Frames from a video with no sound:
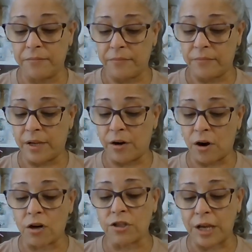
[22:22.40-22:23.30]
There
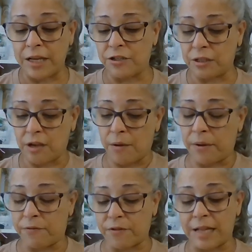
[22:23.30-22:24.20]
are changes coming
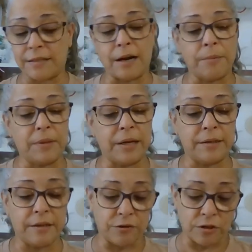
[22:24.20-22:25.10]
for that timeline.
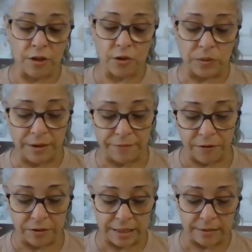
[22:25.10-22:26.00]
Here's another one that fell
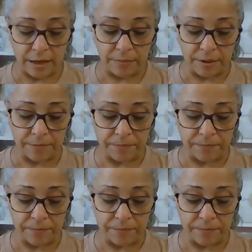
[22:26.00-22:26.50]
on that timeline.